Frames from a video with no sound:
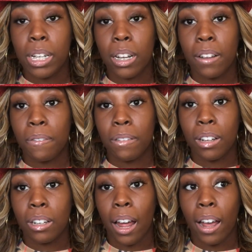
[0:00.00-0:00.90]
did it feel
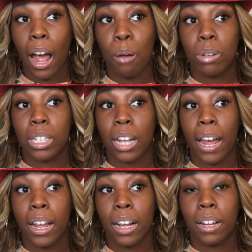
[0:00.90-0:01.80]
like I was
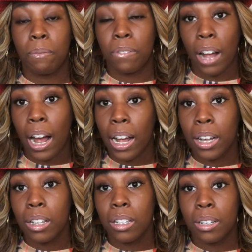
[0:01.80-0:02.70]
like
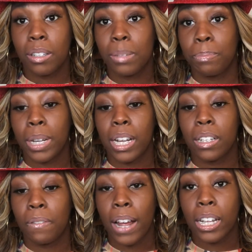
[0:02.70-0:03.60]
confined because the
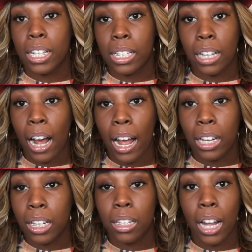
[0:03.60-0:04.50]
fact that it's the island?